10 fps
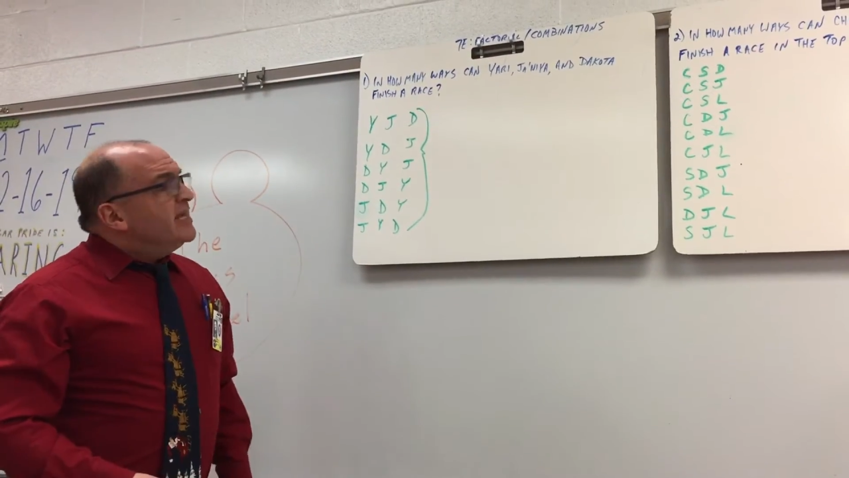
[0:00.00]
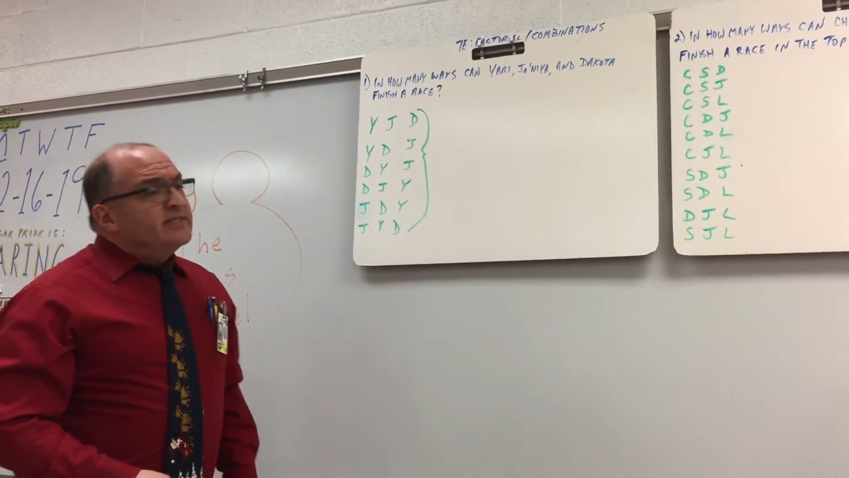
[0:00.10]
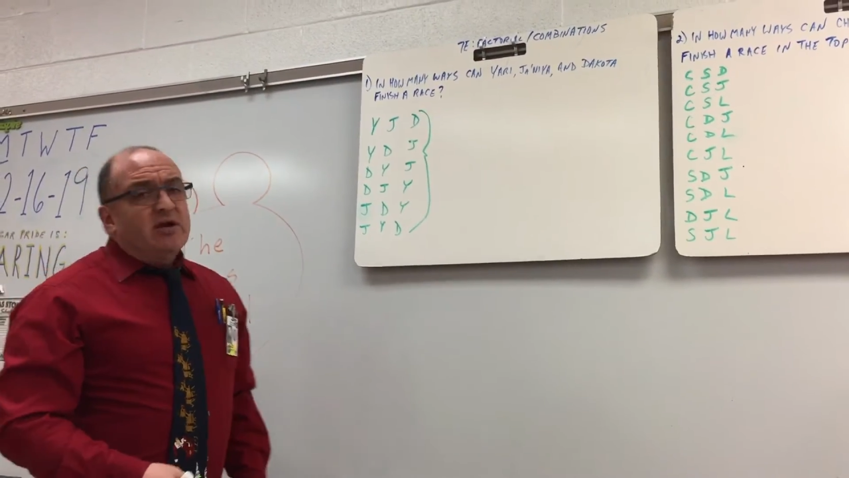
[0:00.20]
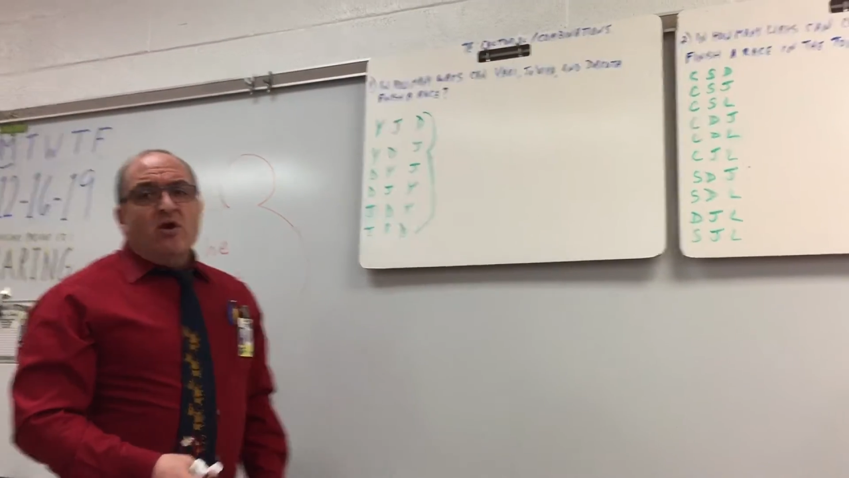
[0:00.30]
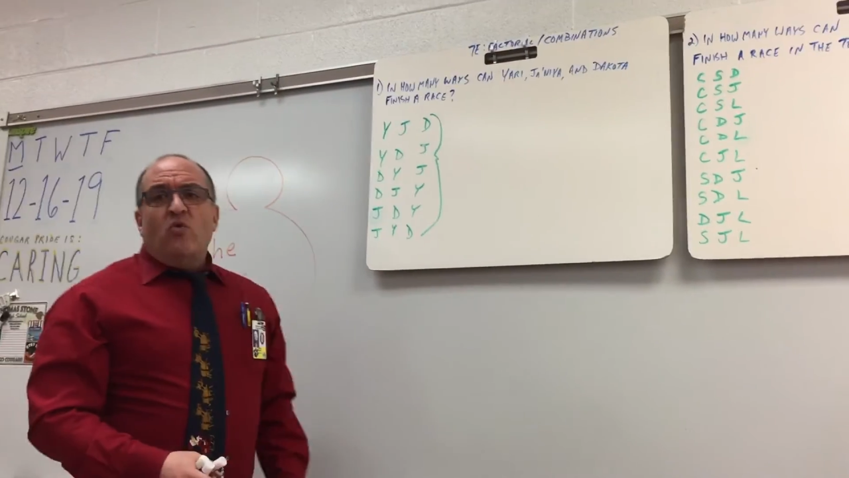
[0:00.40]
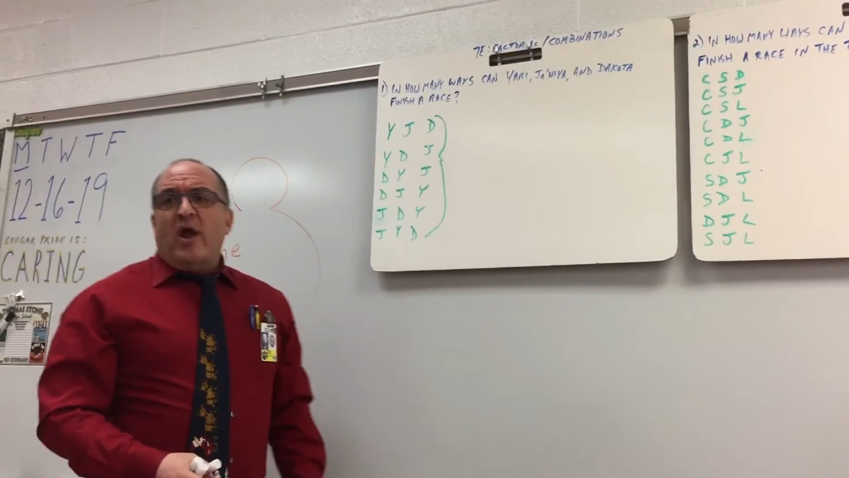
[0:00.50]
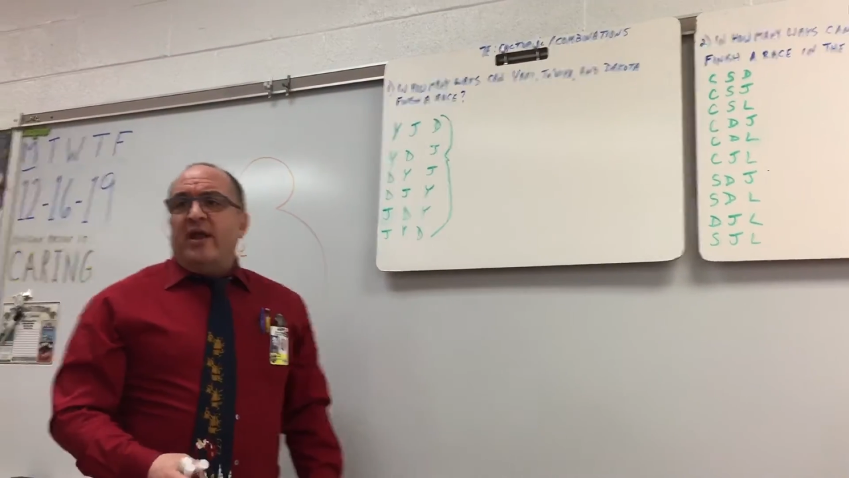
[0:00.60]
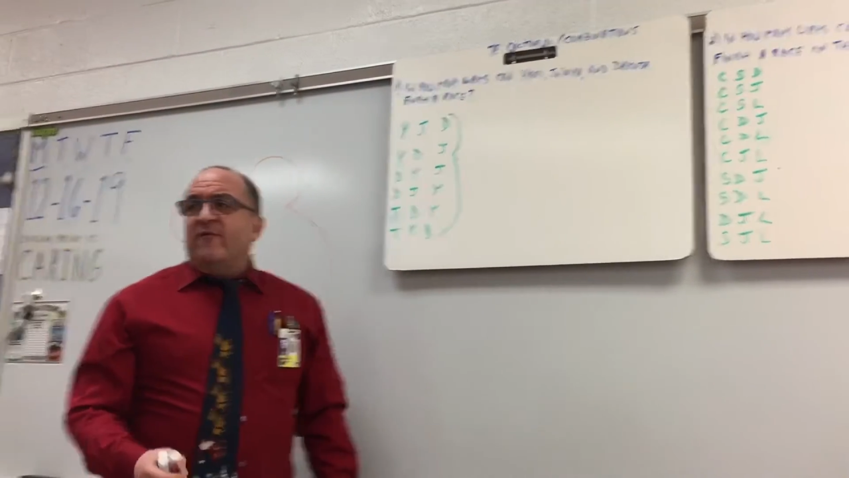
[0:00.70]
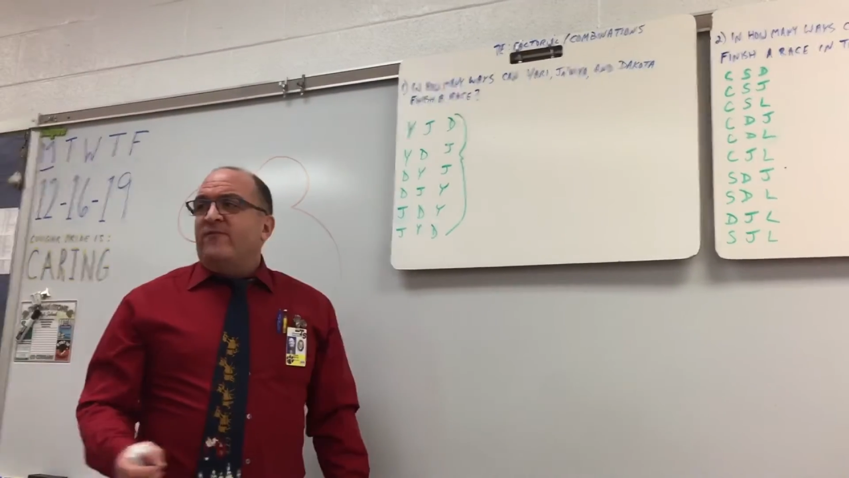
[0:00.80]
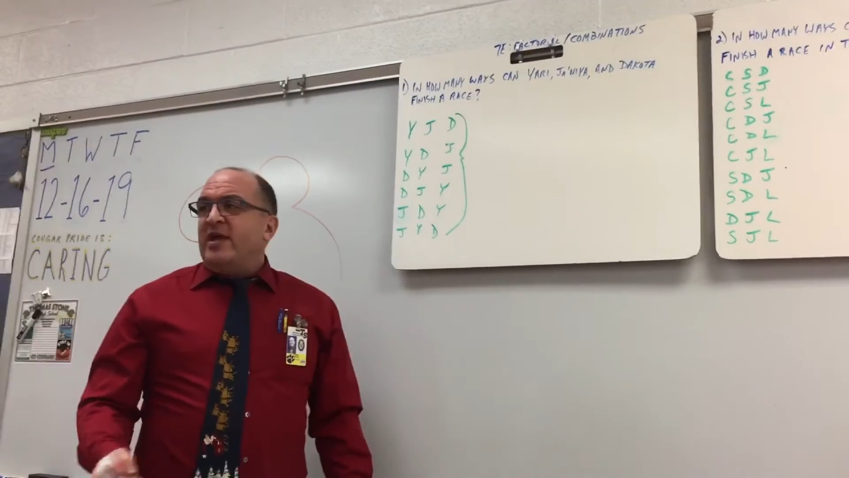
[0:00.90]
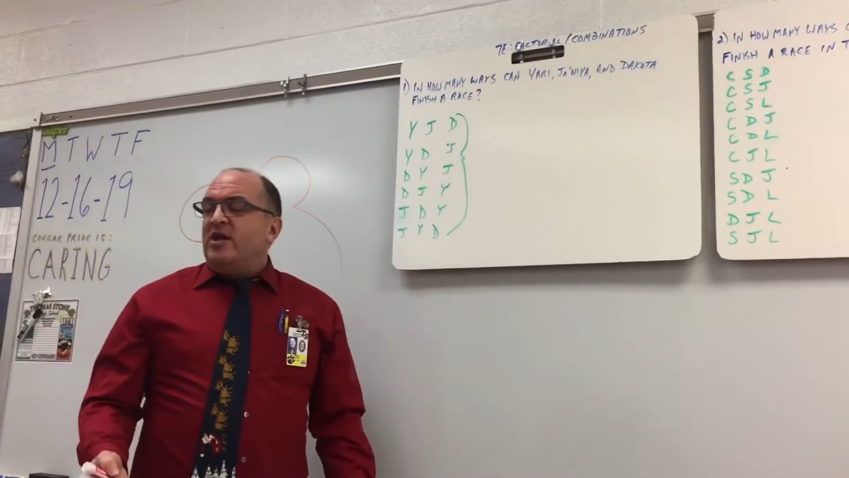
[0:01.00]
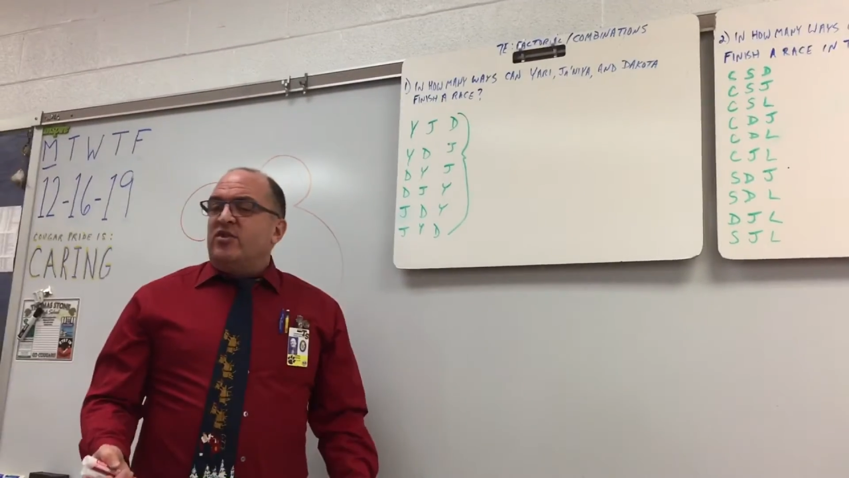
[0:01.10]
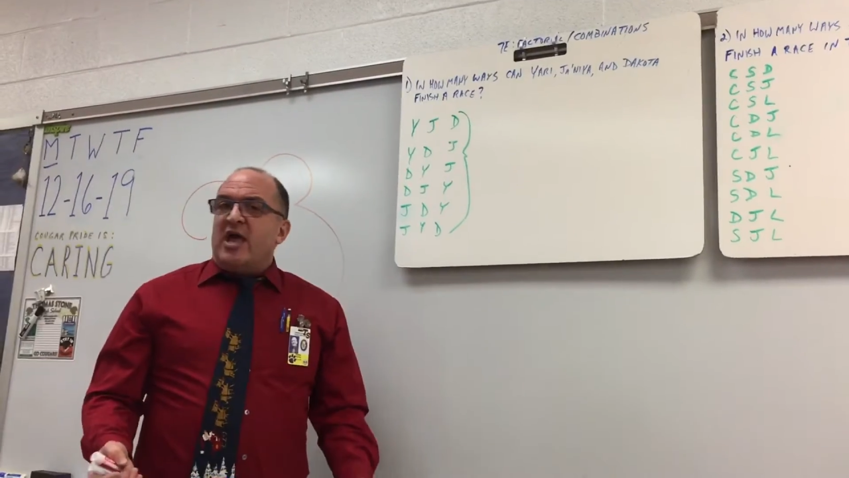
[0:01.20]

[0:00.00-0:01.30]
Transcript: is there a way to figure